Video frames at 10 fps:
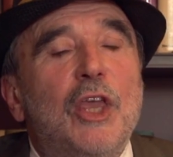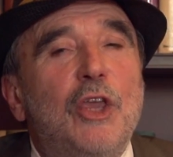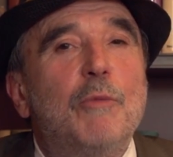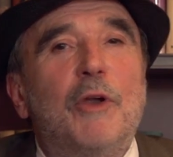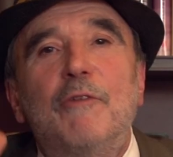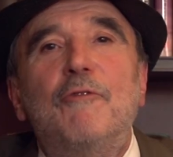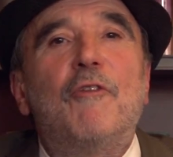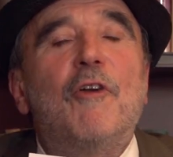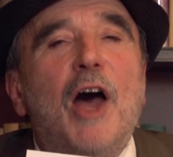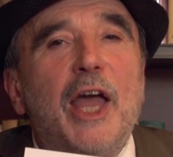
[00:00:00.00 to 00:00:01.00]
humour in a
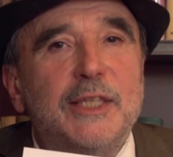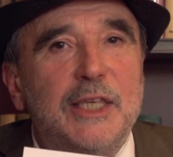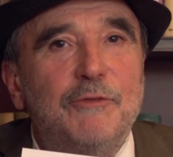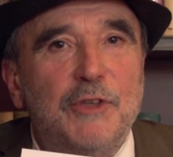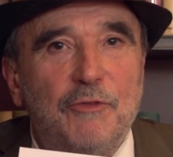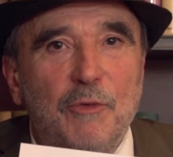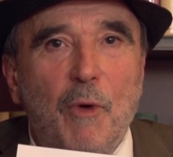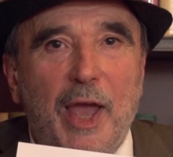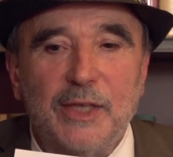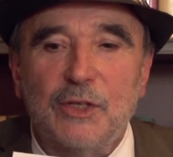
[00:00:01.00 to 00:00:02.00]
variety of different
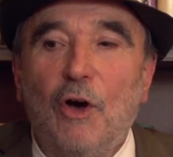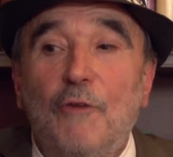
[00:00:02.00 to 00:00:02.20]
ways.